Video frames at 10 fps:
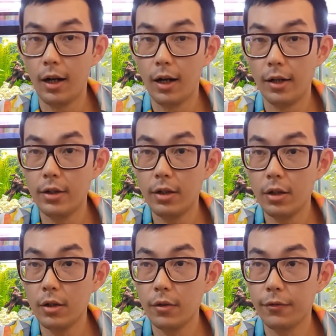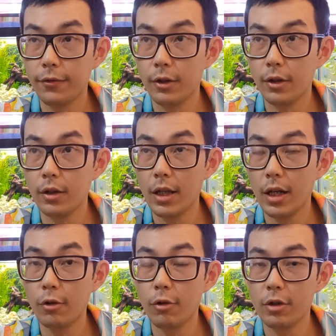If they
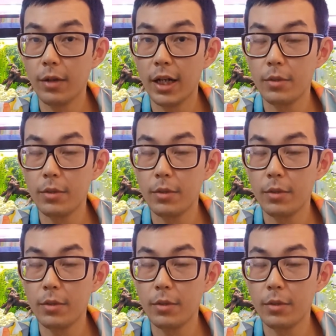are caused by